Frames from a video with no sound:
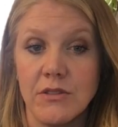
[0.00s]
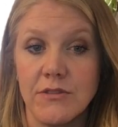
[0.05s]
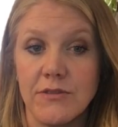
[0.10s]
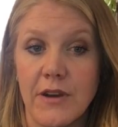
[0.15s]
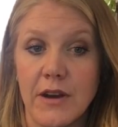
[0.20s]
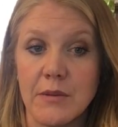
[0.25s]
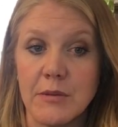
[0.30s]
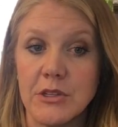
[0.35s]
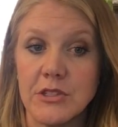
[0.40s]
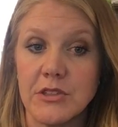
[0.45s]

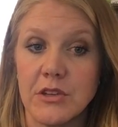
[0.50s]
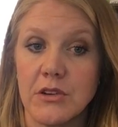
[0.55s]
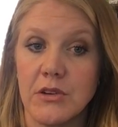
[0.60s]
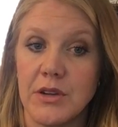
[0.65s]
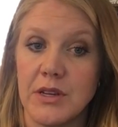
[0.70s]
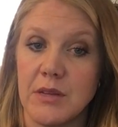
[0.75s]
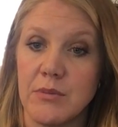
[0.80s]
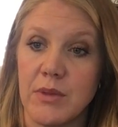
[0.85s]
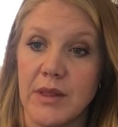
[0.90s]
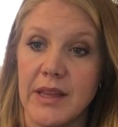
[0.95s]
farmers are
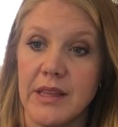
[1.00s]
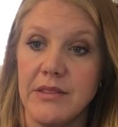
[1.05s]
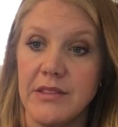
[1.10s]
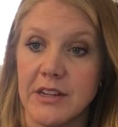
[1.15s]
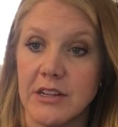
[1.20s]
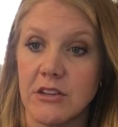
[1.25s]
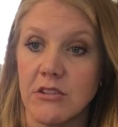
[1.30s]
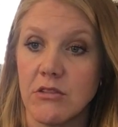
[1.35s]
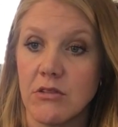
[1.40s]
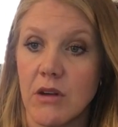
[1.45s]
going to plant
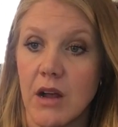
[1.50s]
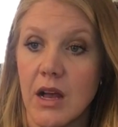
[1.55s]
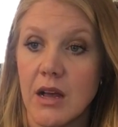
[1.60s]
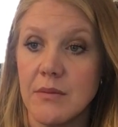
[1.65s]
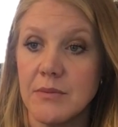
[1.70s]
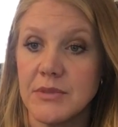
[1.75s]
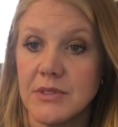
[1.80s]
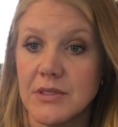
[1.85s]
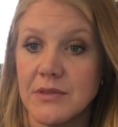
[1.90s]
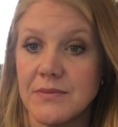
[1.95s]
their
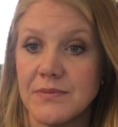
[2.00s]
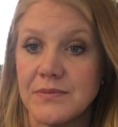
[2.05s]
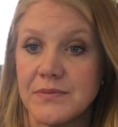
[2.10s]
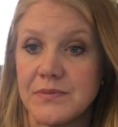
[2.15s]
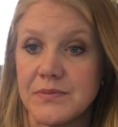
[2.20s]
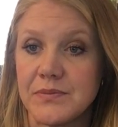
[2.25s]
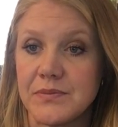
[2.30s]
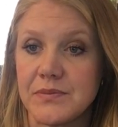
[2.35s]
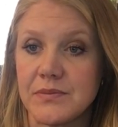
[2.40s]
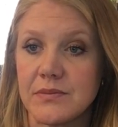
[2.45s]
crops,
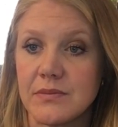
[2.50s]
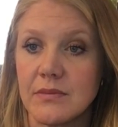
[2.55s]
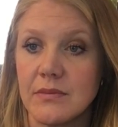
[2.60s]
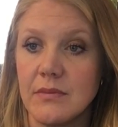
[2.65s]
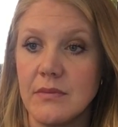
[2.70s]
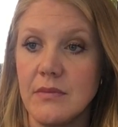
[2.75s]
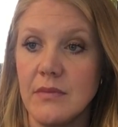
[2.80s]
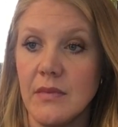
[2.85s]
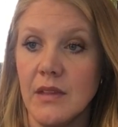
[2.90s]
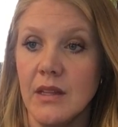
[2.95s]

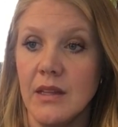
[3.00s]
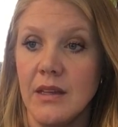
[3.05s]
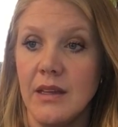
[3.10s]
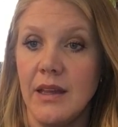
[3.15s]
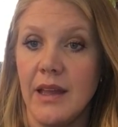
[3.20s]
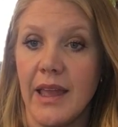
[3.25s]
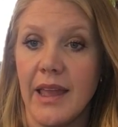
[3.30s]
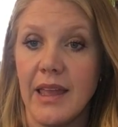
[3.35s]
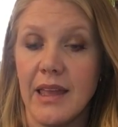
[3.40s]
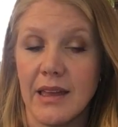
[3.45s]

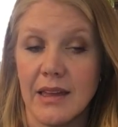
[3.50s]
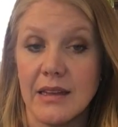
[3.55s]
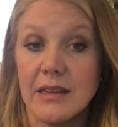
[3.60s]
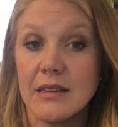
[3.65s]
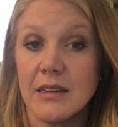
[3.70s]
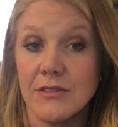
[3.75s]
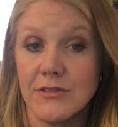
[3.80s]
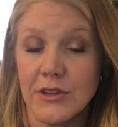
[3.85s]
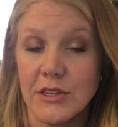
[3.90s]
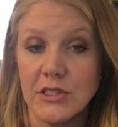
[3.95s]

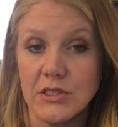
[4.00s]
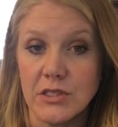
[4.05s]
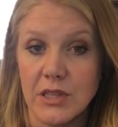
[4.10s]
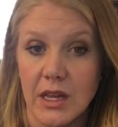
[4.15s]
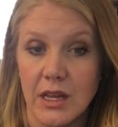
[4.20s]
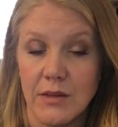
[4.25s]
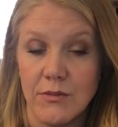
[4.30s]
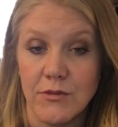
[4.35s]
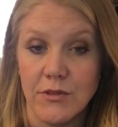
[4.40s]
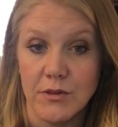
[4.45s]
and a first
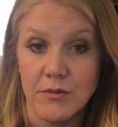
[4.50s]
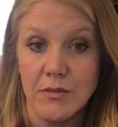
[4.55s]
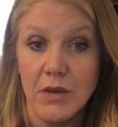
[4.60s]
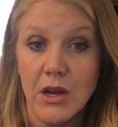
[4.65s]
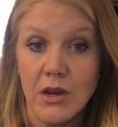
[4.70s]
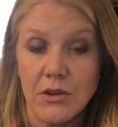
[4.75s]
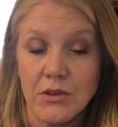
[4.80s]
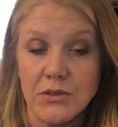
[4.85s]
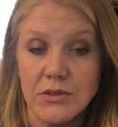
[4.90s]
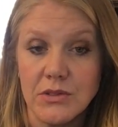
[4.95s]
time for
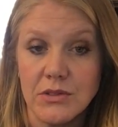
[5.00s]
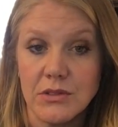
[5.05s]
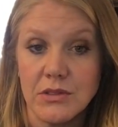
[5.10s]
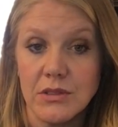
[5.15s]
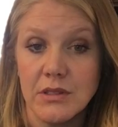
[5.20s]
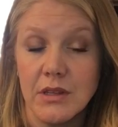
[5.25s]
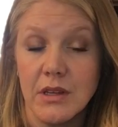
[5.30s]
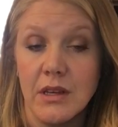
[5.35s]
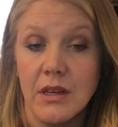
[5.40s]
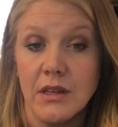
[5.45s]
most,
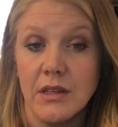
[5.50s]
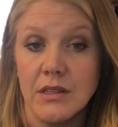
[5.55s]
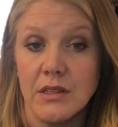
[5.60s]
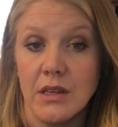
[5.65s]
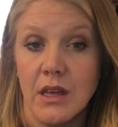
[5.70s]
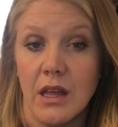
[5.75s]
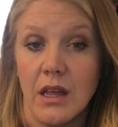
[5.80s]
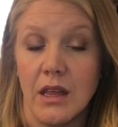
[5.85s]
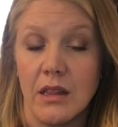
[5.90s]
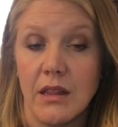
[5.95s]

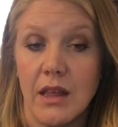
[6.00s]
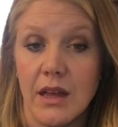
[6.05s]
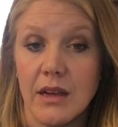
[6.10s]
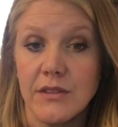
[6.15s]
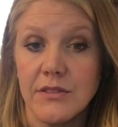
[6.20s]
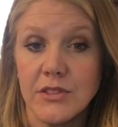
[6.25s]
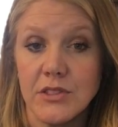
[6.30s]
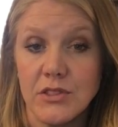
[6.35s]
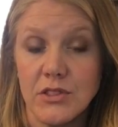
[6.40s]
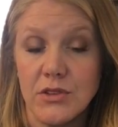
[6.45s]
a lot
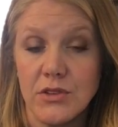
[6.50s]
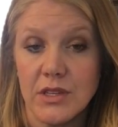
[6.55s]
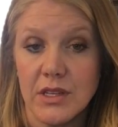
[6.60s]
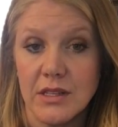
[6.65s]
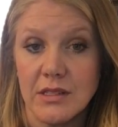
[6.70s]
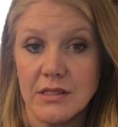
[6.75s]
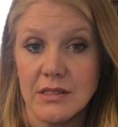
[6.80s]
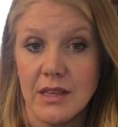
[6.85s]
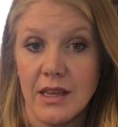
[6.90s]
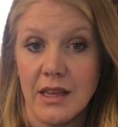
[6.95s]
of
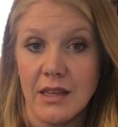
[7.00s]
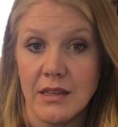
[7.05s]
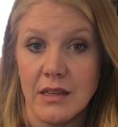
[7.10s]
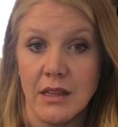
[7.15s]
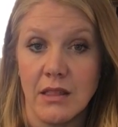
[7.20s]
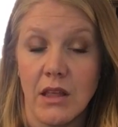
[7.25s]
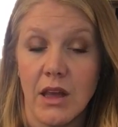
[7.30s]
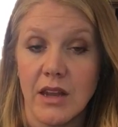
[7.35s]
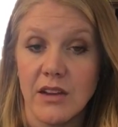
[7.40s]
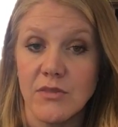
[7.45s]
students and a
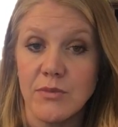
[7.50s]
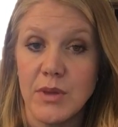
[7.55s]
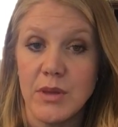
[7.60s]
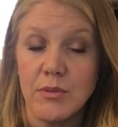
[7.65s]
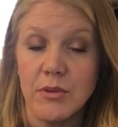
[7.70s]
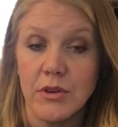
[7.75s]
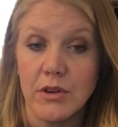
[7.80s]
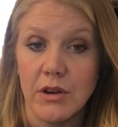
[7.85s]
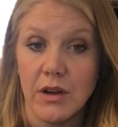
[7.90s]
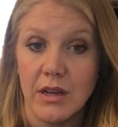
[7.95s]
lot of
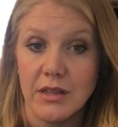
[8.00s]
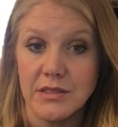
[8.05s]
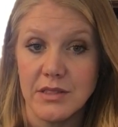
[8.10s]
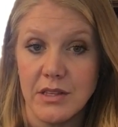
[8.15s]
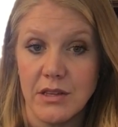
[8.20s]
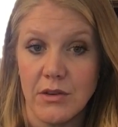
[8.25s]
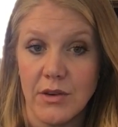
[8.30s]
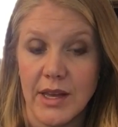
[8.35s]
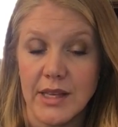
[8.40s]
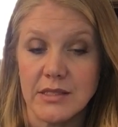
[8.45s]
people across
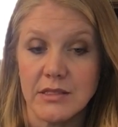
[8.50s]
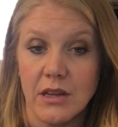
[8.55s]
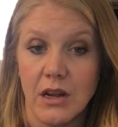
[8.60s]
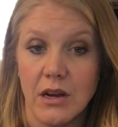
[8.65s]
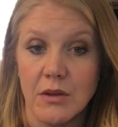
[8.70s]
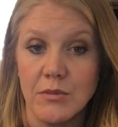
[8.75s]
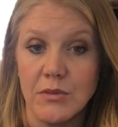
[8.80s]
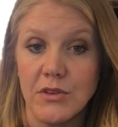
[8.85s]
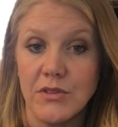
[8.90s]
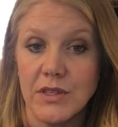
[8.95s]
the U.S.
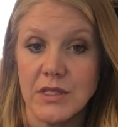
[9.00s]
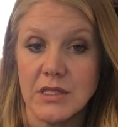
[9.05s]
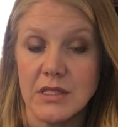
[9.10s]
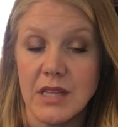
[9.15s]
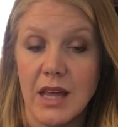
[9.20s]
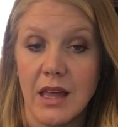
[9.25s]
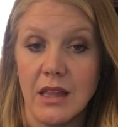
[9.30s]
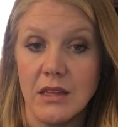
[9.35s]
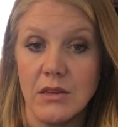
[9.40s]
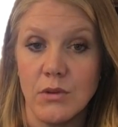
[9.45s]
are moving to
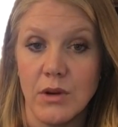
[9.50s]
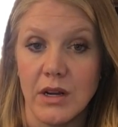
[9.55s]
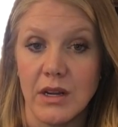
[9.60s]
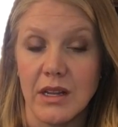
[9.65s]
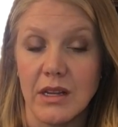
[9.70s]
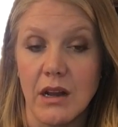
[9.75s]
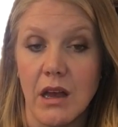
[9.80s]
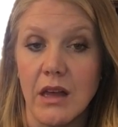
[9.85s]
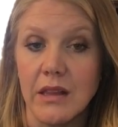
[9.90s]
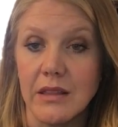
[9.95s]
telework
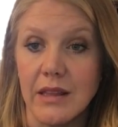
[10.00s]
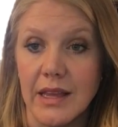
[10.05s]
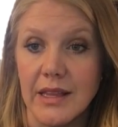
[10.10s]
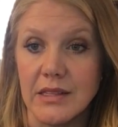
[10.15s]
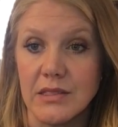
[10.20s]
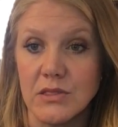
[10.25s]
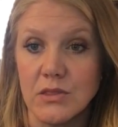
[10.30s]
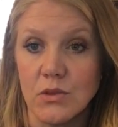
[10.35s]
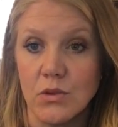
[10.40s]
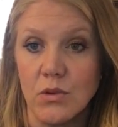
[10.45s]
and
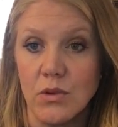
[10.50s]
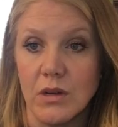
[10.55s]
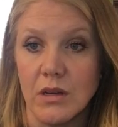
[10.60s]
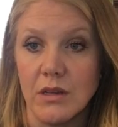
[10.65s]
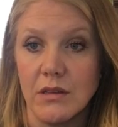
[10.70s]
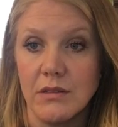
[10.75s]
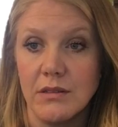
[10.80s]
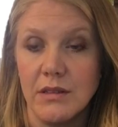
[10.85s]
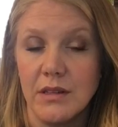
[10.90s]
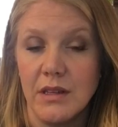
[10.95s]
online school,
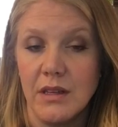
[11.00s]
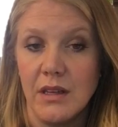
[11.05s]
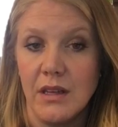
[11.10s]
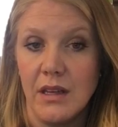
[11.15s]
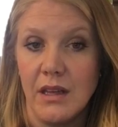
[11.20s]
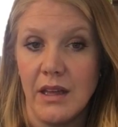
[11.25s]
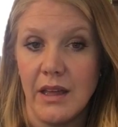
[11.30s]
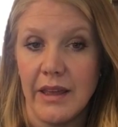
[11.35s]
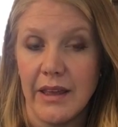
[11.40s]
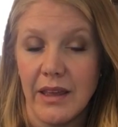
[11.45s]

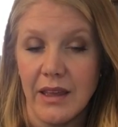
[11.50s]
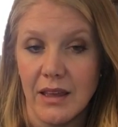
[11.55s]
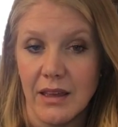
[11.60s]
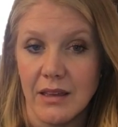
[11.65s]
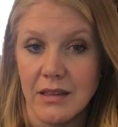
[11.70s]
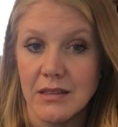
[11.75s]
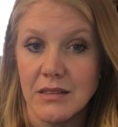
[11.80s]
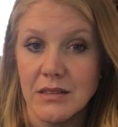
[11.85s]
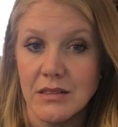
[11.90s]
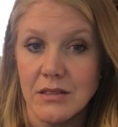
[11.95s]

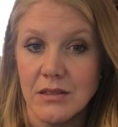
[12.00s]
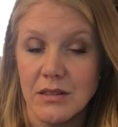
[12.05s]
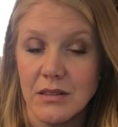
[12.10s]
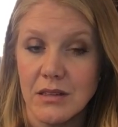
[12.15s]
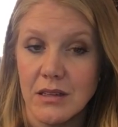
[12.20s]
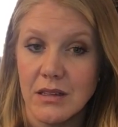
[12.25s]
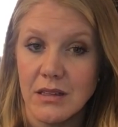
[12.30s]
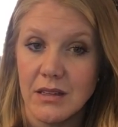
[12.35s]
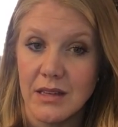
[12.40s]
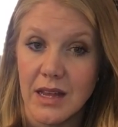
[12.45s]
and
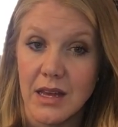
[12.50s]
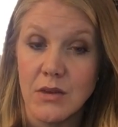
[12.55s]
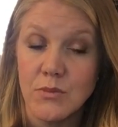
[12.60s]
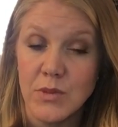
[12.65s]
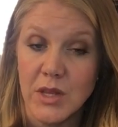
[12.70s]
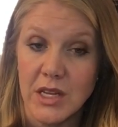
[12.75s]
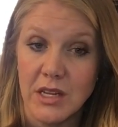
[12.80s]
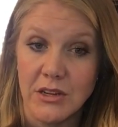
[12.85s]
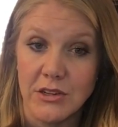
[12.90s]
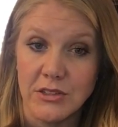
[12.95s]
now
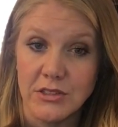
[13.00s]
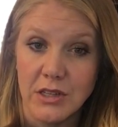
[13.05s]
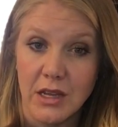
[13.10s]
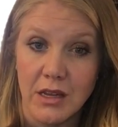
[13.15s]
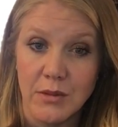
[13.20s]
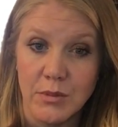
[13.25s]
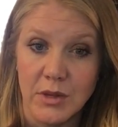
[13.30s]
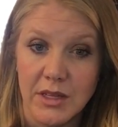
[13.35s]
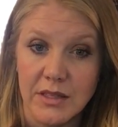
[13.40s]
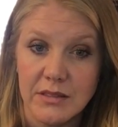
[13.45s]
many are
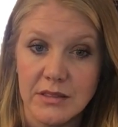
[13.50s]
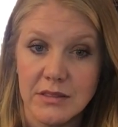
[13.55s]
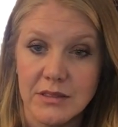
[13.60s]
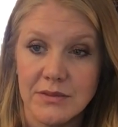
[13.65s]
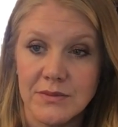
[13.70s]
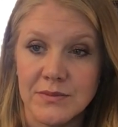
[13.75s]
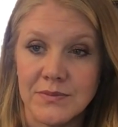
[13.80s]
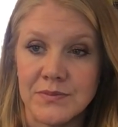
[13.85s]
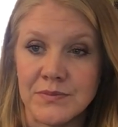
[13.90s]
jobless.